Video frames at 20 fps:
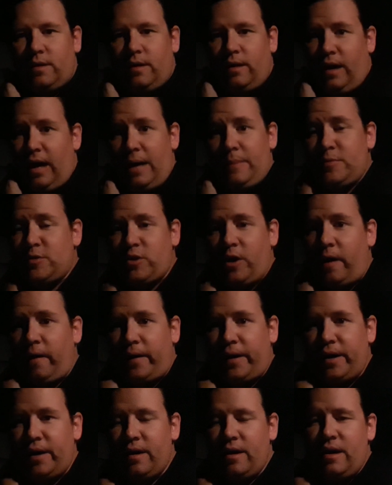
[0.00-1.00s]
I'm
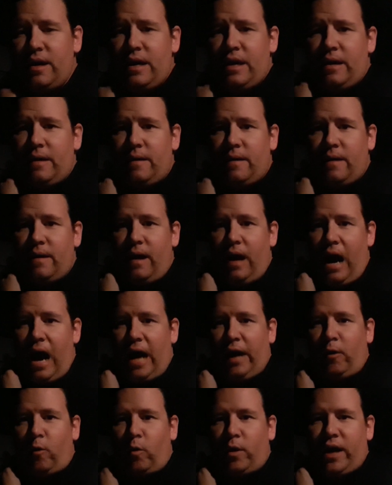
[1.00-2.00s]
sorry. I
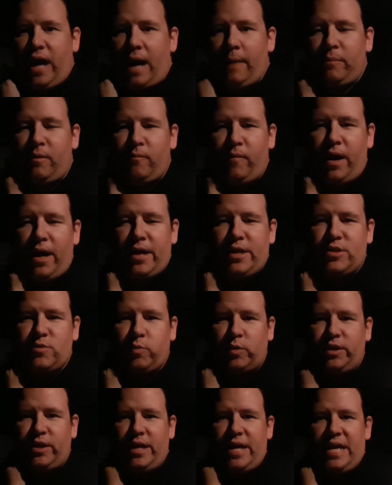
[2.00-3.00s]
don't compromise
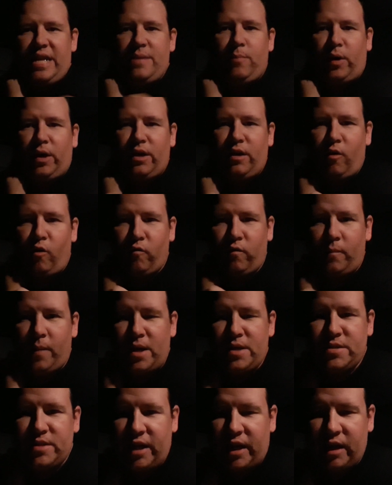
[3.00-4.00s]
with anybody over my
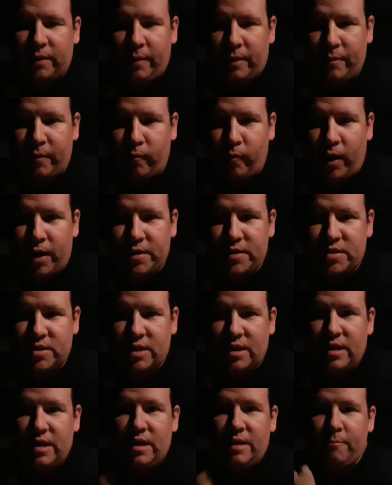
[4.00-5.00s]
Second Amendment rights.
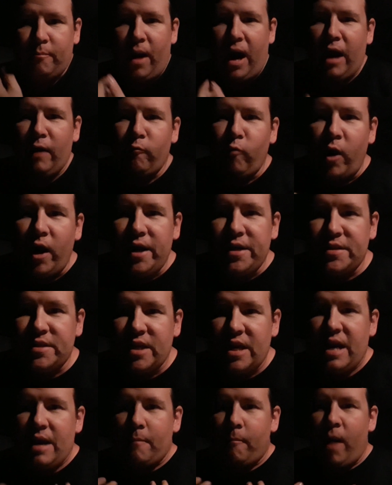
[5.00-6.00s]
My right,
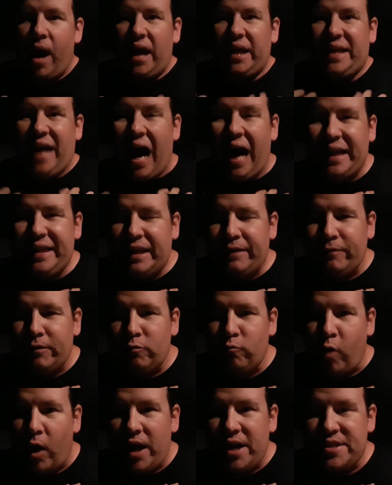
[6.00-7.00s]
my
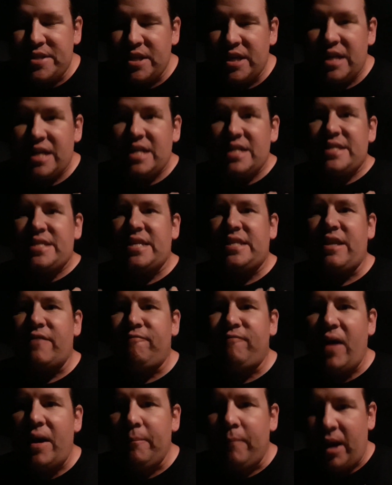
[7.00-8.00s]
God-given right to
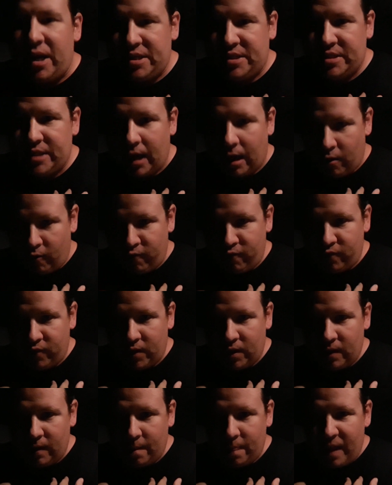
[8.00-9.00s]
defend myself.
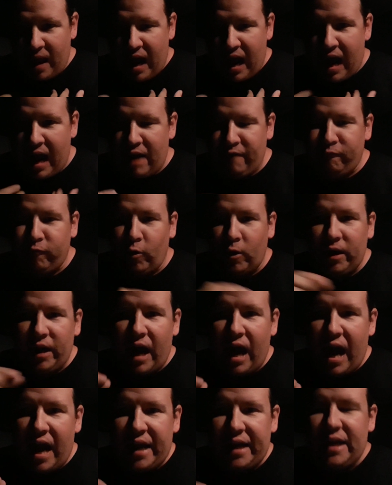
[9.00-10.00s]
Eye for an
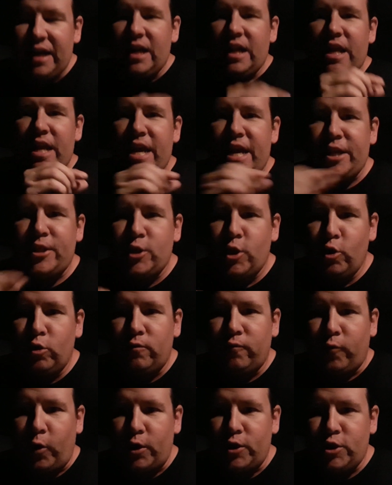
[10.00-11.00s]
eye and tooth
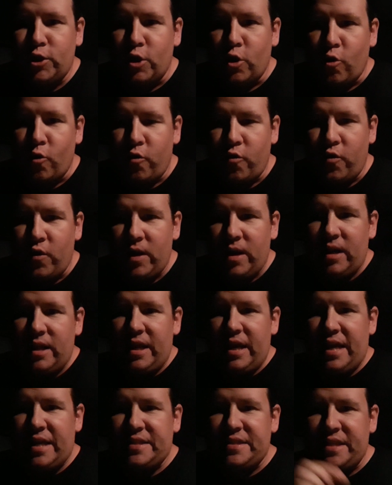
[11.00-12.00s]
for a tooth.
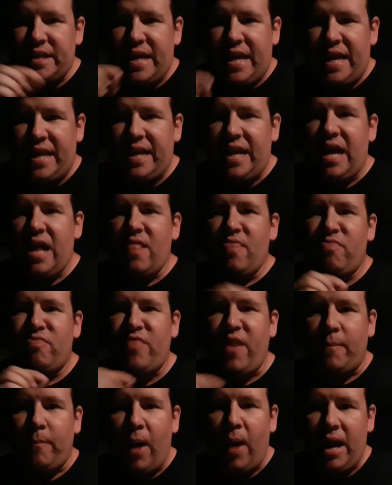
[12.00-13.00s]
It's in
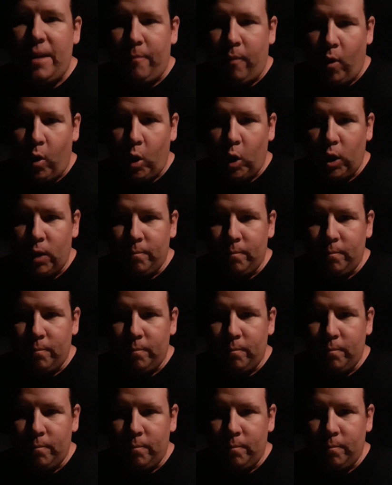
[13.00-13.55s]
the Bible.